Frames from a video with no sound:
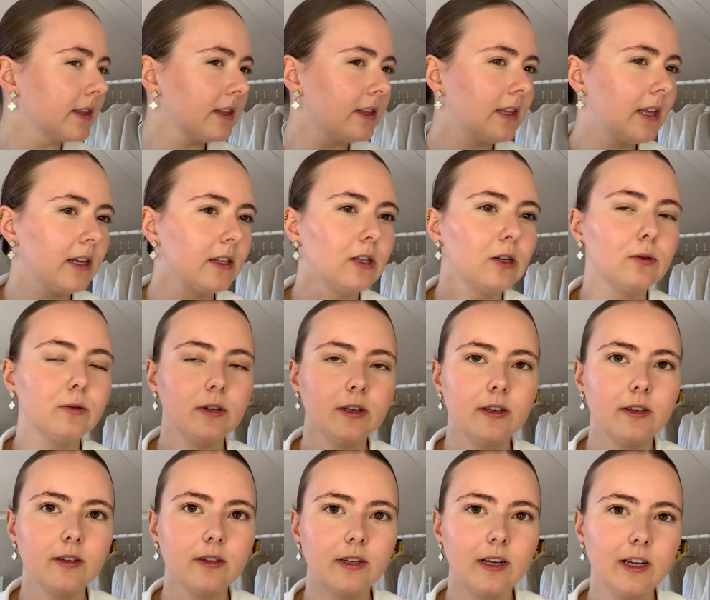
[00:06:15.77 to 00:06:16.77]
they
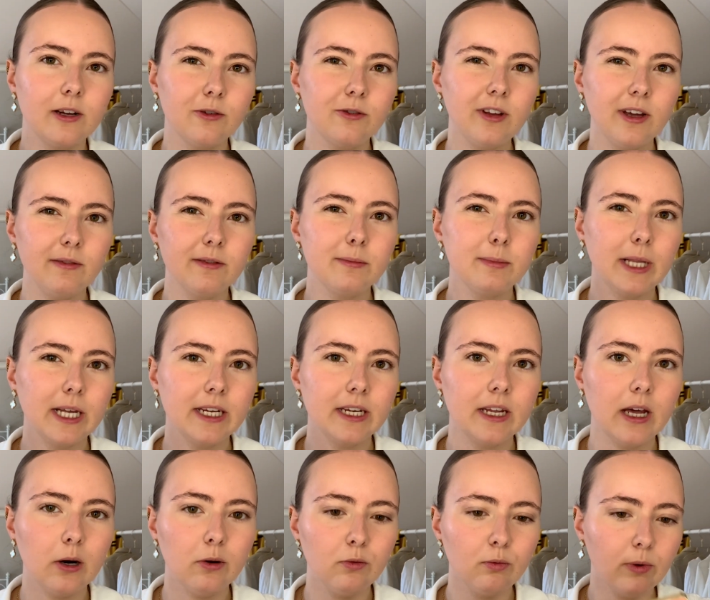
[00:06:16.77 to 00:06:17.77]
don't have it blended
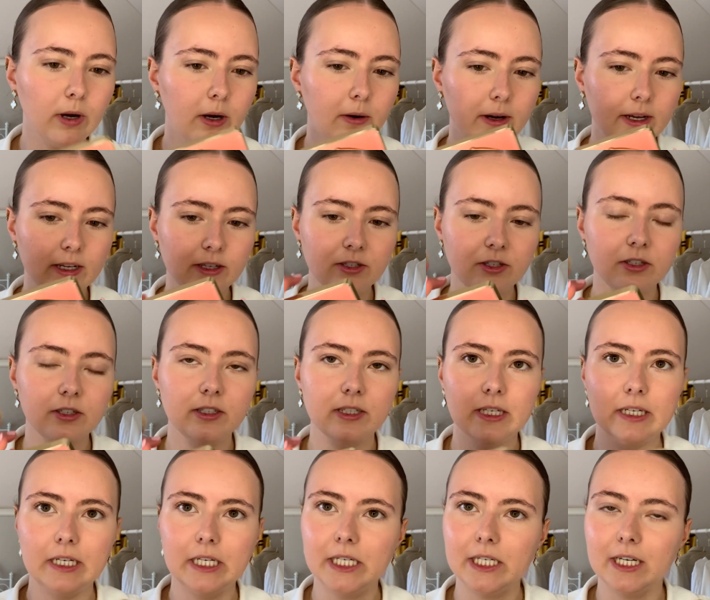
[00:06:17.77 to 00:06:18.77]
out well, and it just,
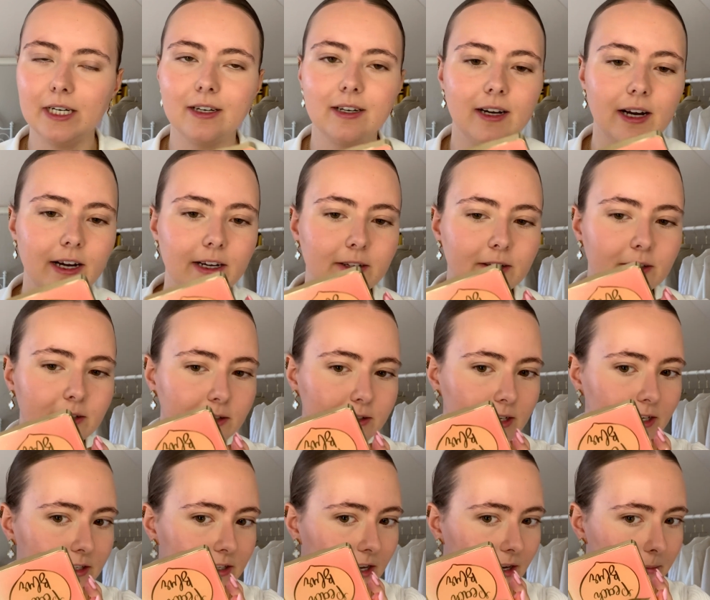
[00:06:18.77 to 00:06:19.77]
I don't know,
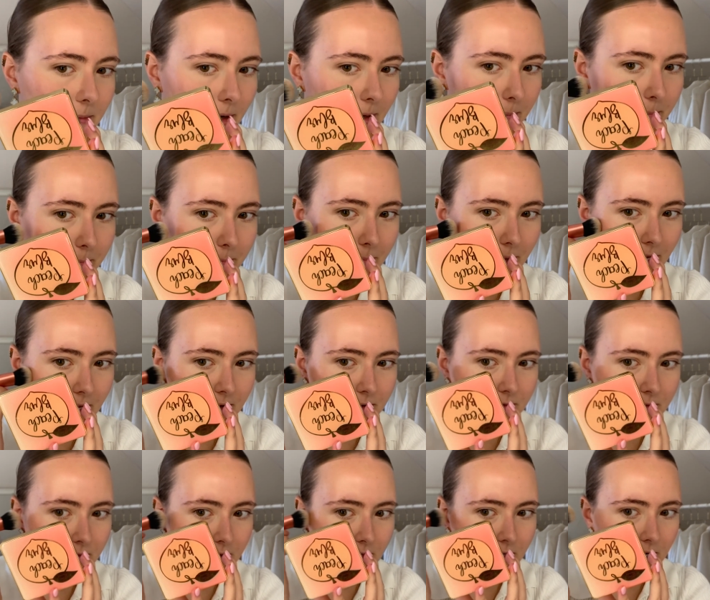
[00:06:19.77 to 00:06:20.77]
that's like my biggest
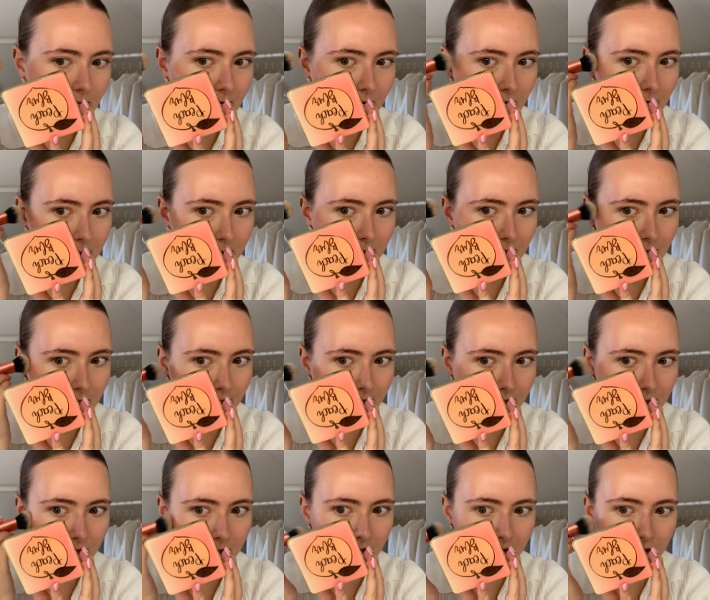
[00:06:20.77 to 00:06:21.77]
fear, that I look like,
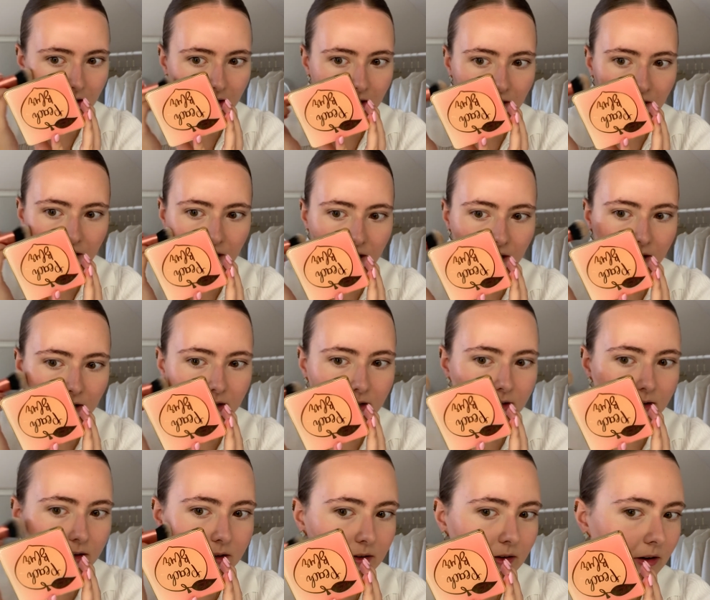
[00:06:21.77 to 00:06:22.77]
I don't
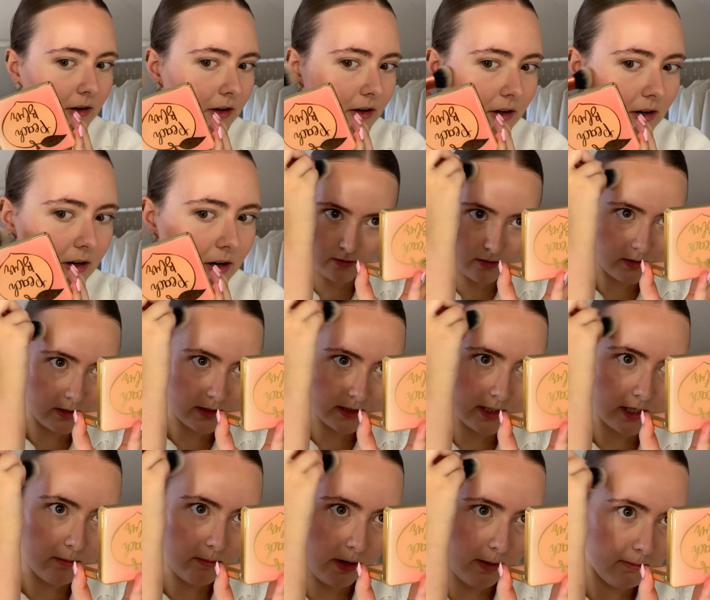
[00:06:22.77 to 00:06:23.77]
know. Honestly,
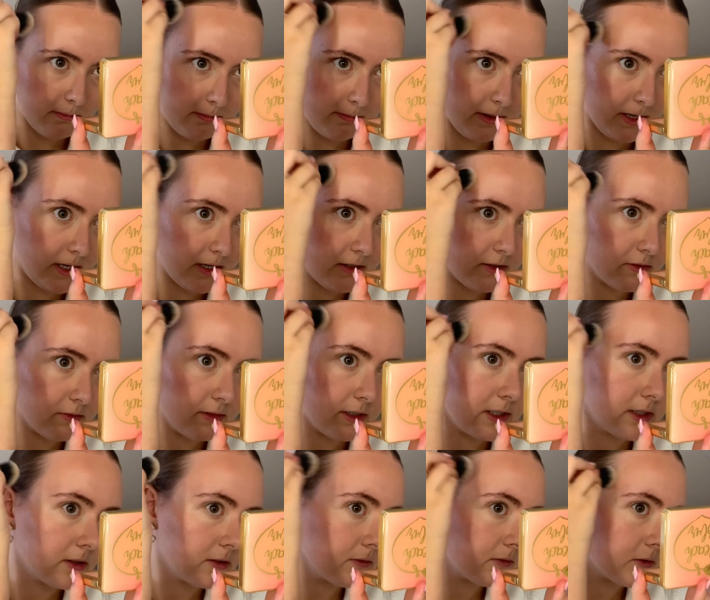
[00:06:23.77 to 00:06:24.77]
my biggest
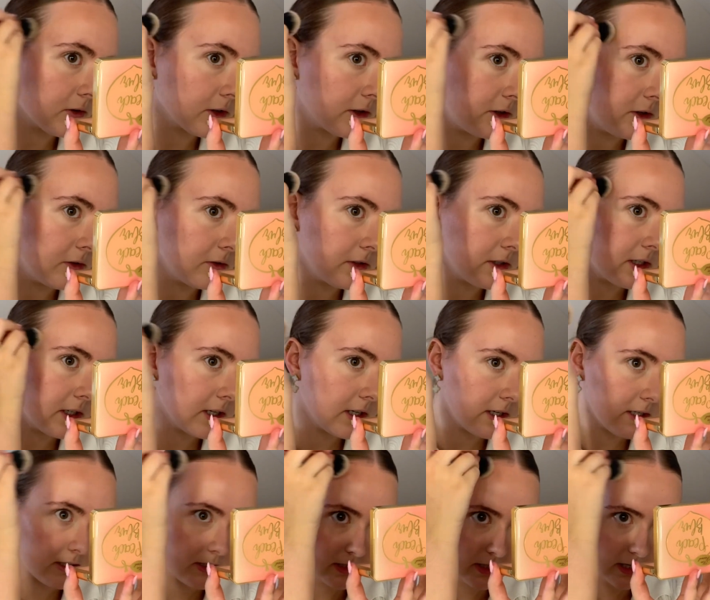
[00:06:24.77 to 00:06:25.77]
reason for using
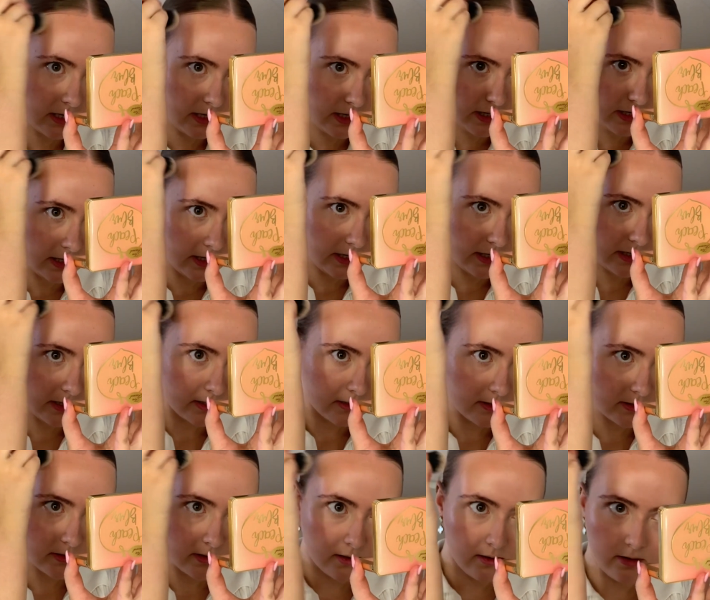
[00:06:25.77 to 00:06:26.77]
this is
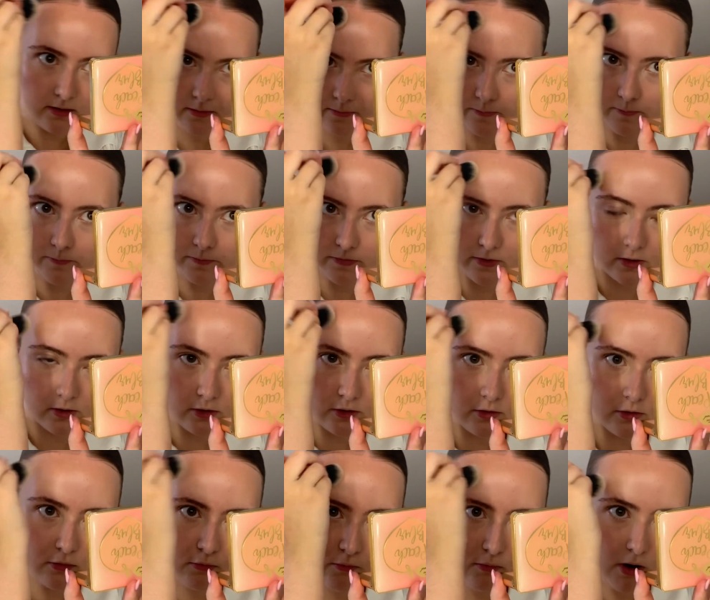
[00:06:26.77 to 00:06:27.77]
just
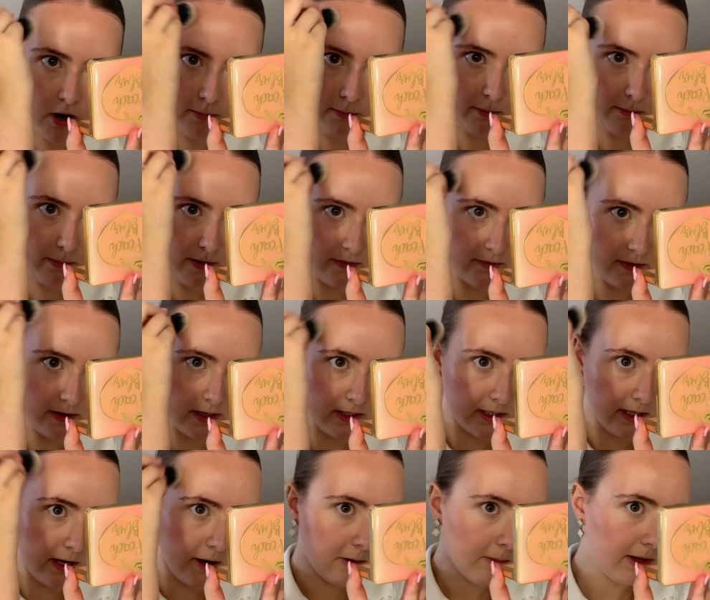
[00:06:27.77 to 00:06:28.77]
to warm up my face a
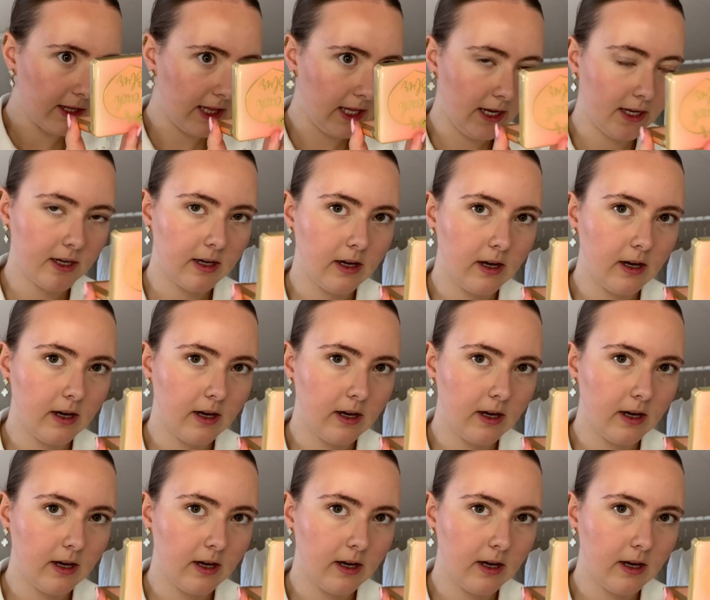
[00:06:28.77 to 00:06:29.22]
little bit. Like